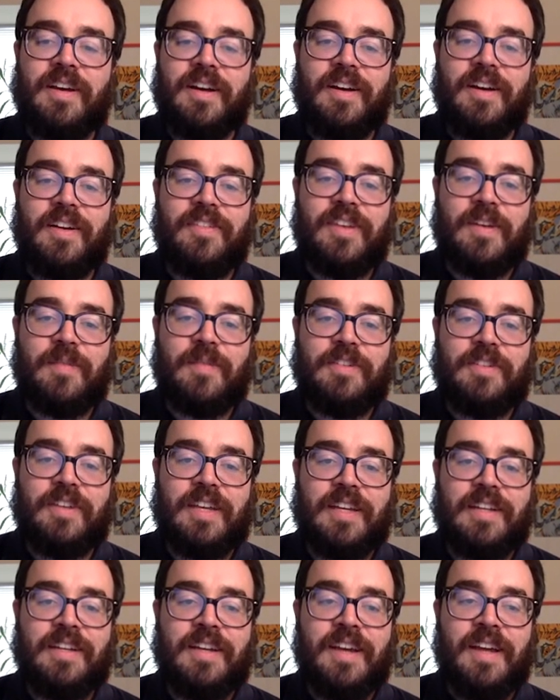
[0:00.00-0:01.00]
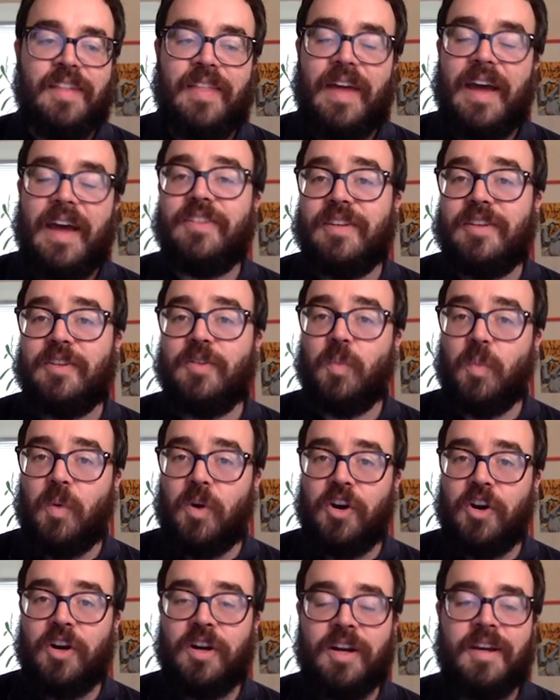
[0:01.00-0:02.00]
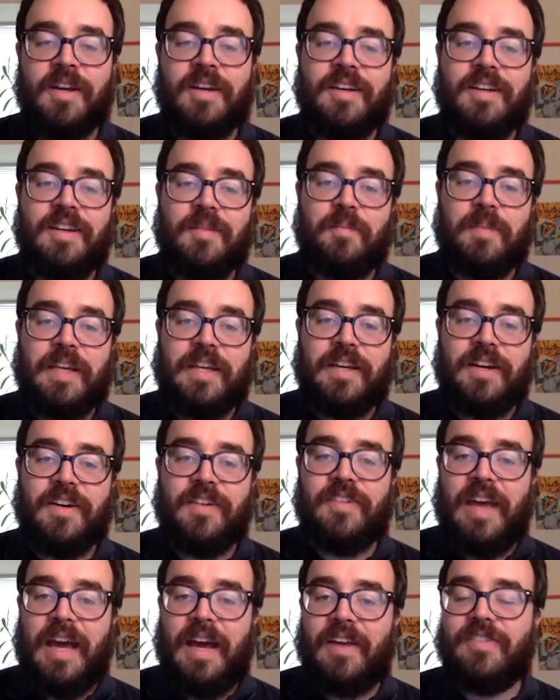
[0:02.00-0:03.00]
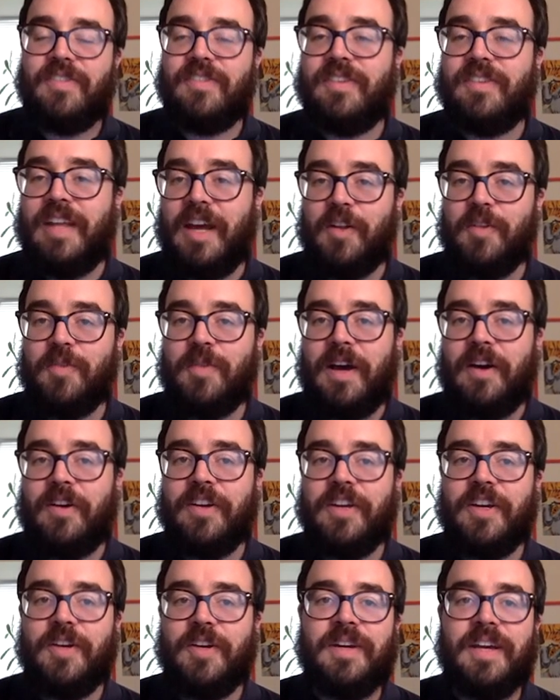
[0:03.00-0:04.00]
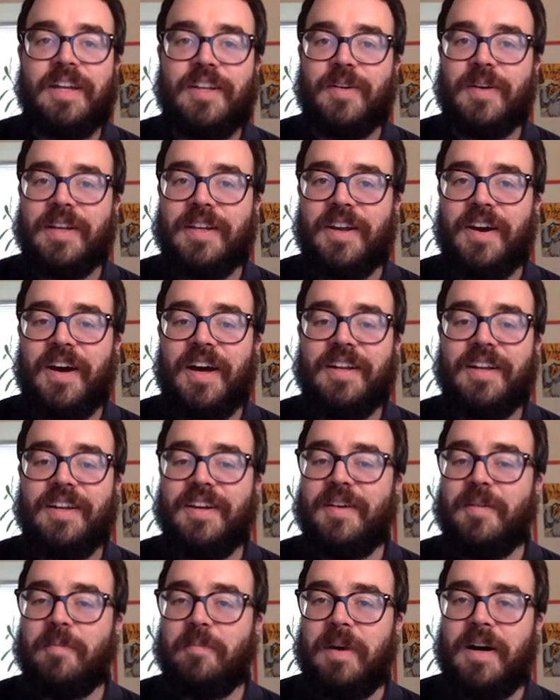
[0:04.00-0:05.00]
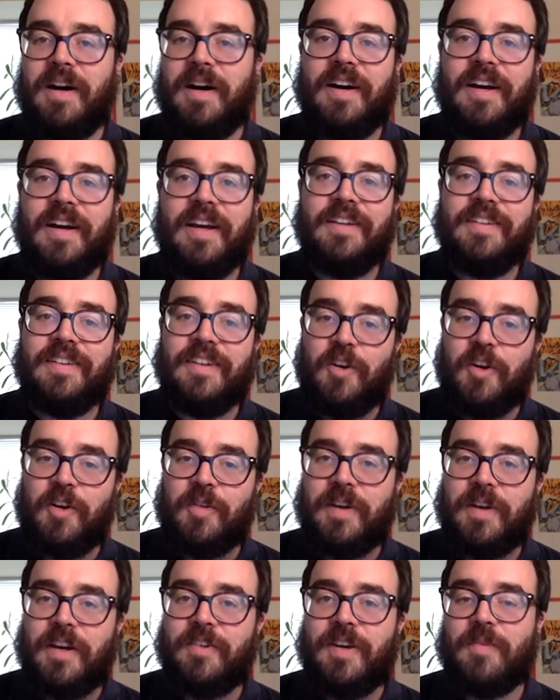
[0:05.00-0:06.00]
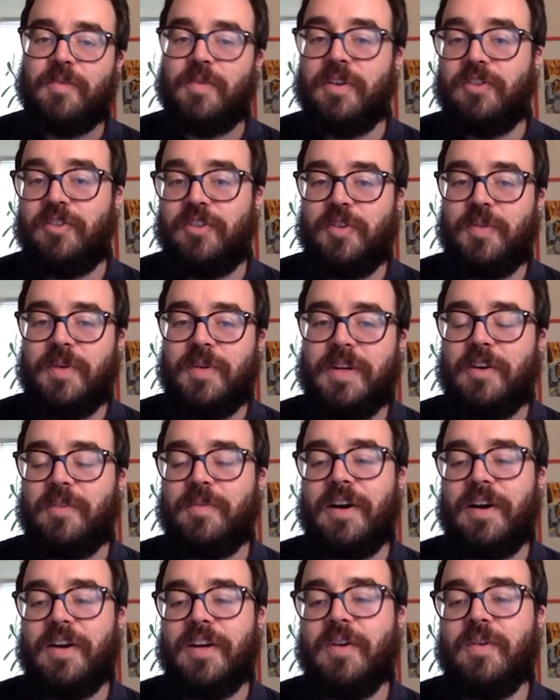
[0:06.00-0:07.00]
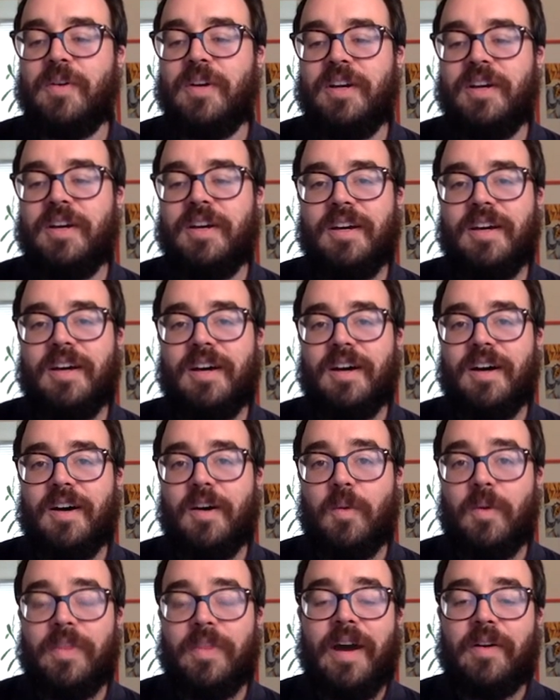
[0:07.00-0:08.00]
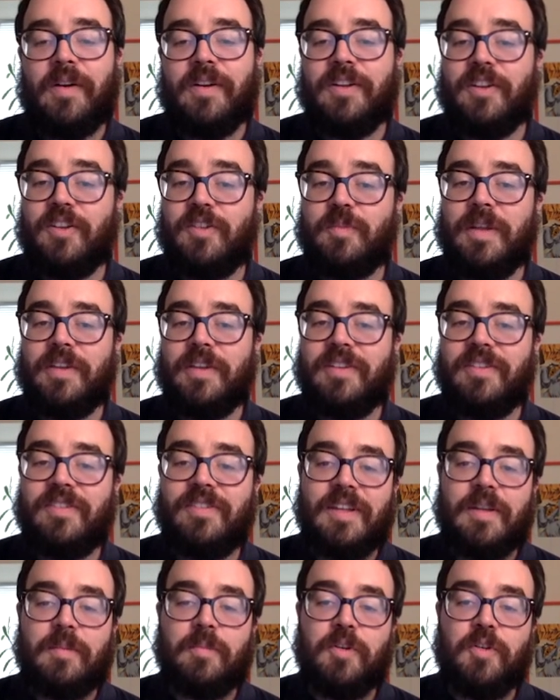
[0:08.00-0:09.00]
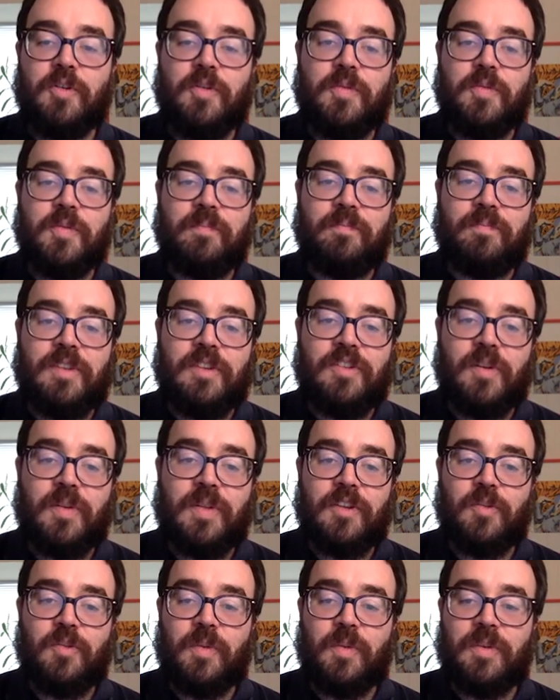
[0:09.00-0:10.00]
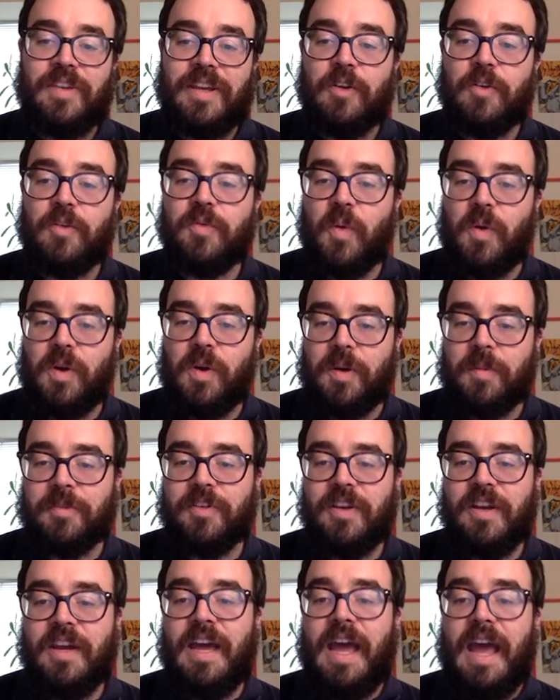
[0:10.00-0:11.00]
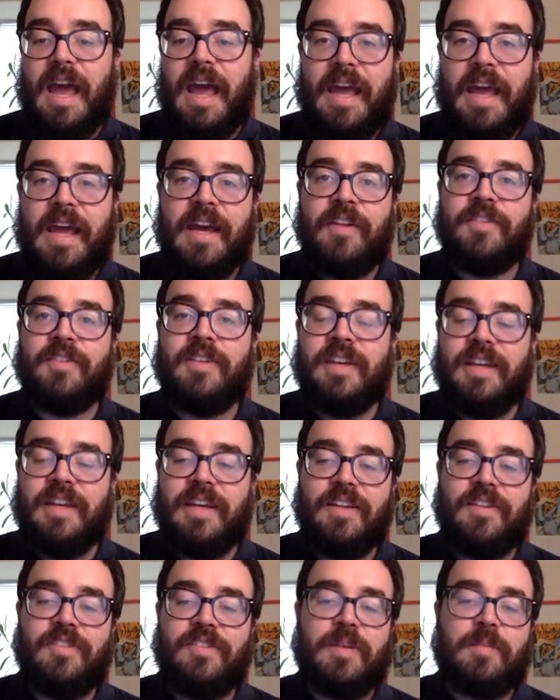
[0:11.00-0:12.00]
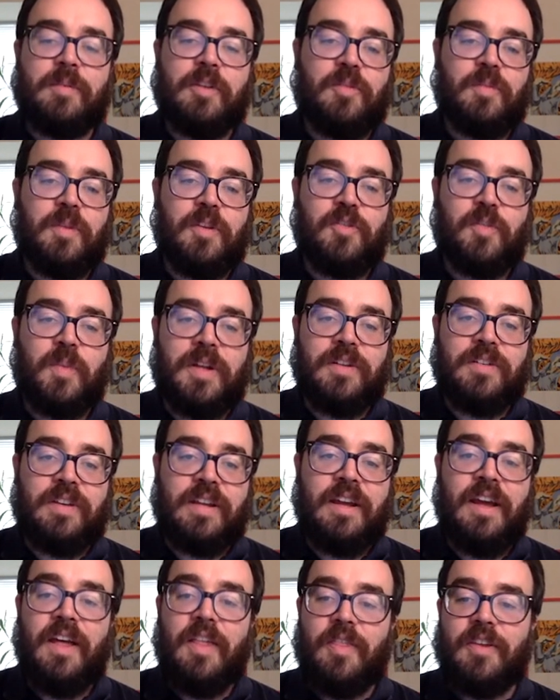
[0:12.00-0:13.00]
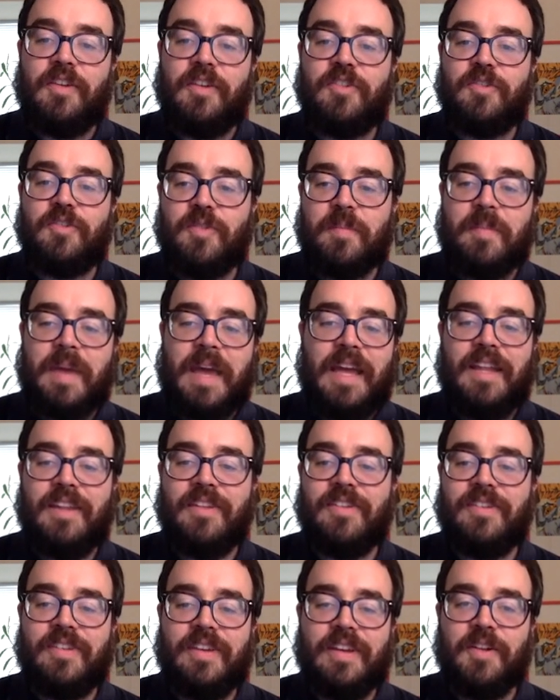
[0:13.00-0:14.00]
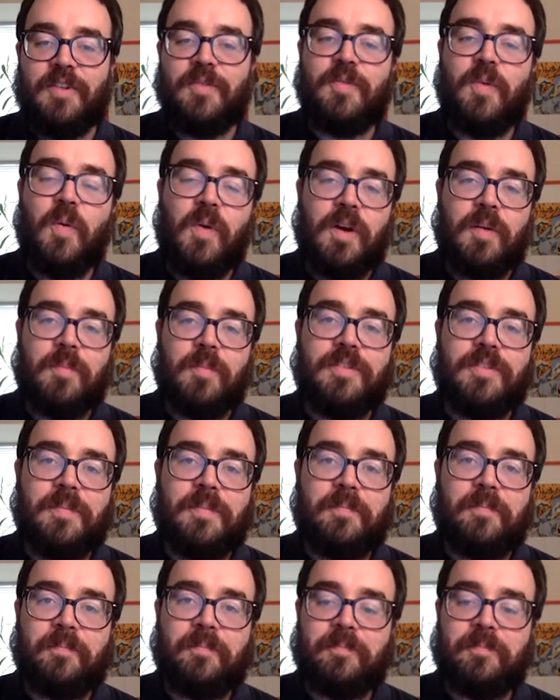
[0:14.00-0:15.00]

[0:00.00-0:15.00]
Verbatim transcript: uh, 17, that didn't work because x is an L value, and you cannot bind an R value reference to an L value uh, without an explicit std move. So this was ill formed. And in C20, this remains ill formed.